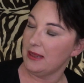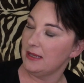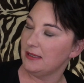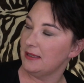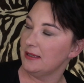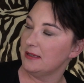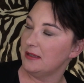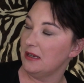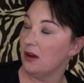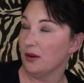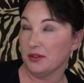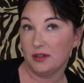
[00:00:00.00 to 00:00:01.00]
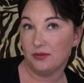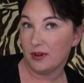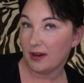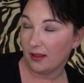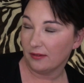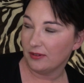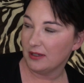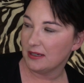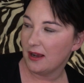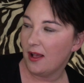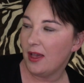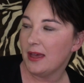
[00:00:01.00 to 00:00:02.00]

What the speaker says: And this is the also Drunk Elephant